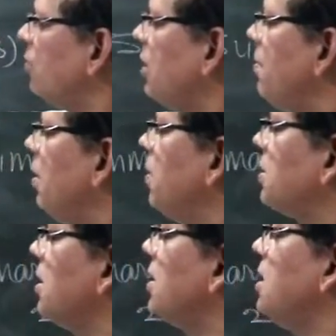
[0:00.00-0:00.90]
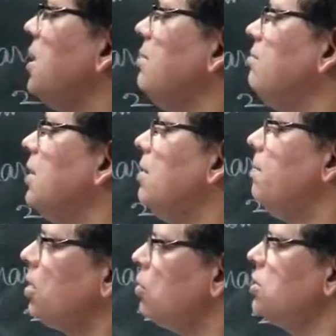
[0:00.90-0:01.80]
of the abbreviation key.
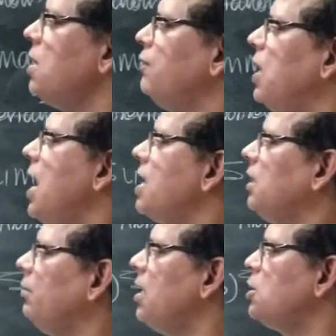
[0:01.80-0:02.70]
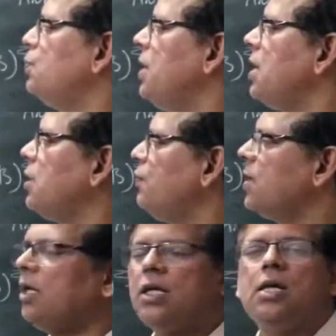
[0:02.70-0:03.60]
Because if the examiner is feeling
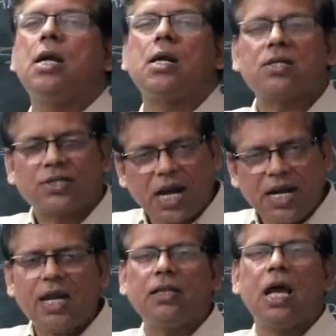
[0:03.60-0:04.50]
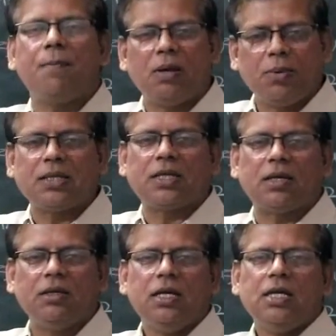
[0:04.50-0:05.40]
difficulty in understanding the
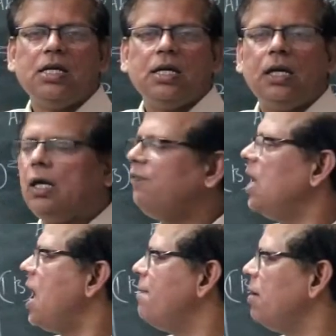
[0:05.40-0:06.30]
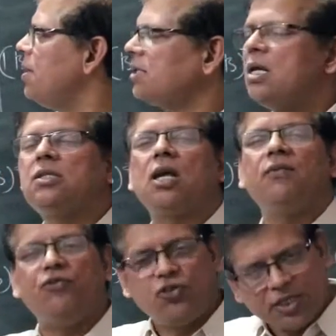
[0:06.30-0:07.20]
abbreviation, if the abbreviation is
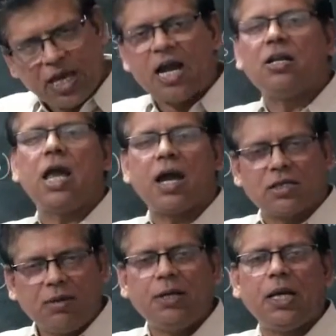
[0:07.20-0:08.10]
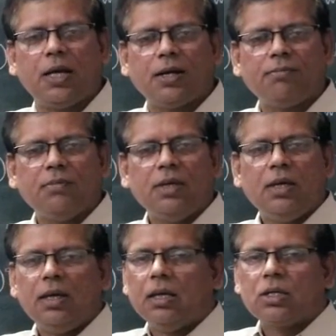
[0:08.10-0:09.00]
confusing the examiner,
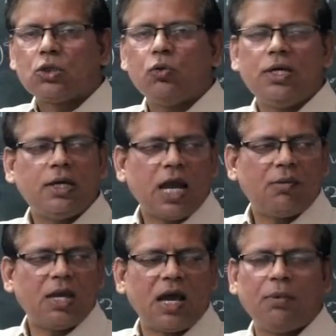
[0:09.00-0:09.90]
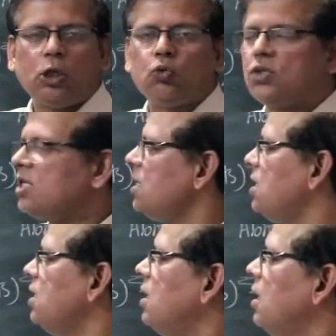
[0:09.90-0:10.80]
so he can be able to
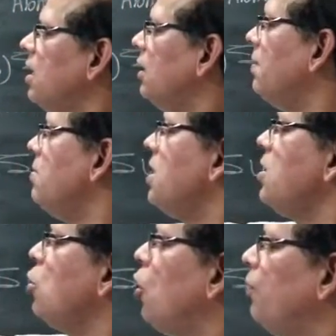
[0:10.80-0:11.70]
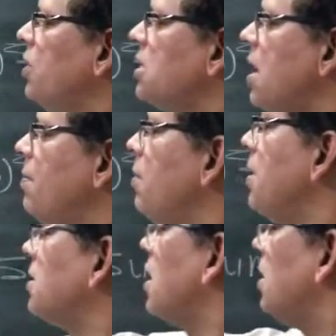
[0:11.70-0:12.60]
see the meaning of this
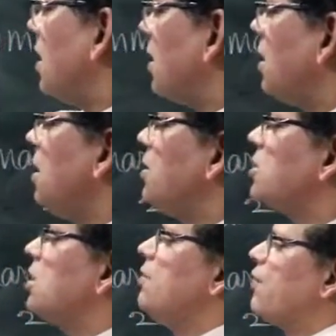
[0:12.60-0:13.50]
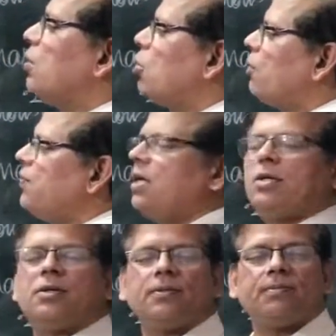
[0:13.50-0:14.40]
abbreviation in the key just in front of it.